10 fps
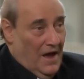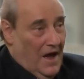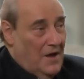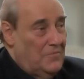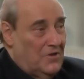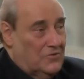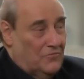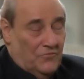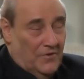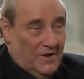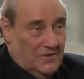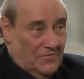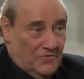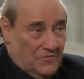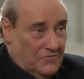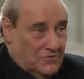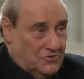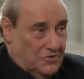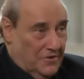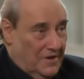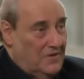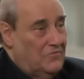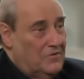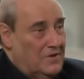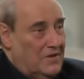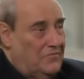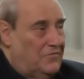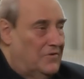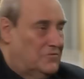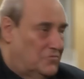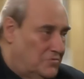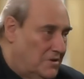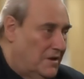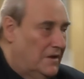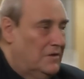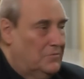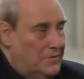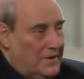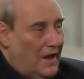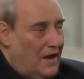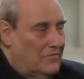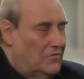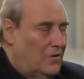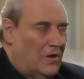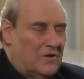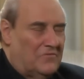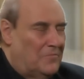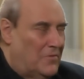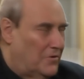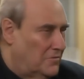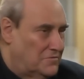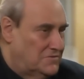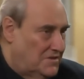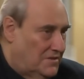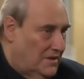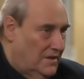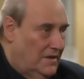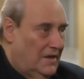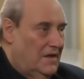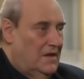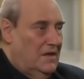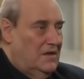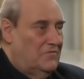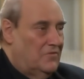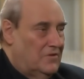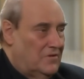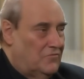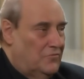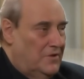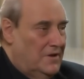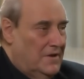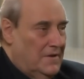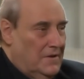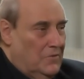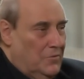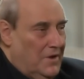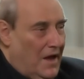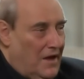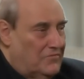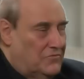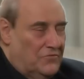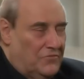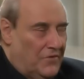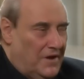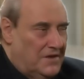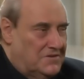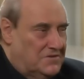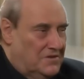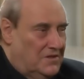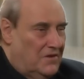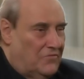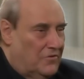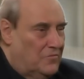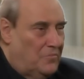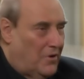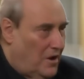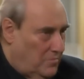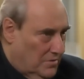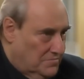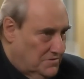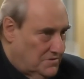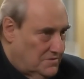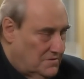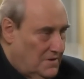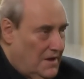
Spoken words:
I'm not afraid of the future, even if today we have a lot of morosity, even if we have to face different problems.